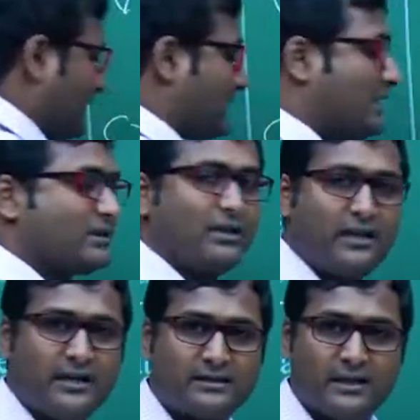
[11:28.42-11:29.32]
is the
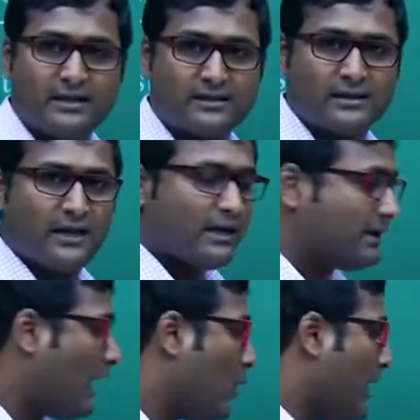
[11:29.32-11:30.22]
3d6.
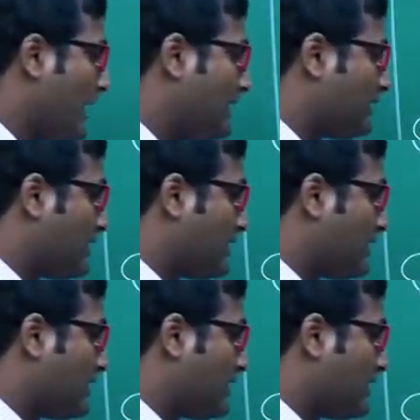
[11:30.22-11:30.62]
Now in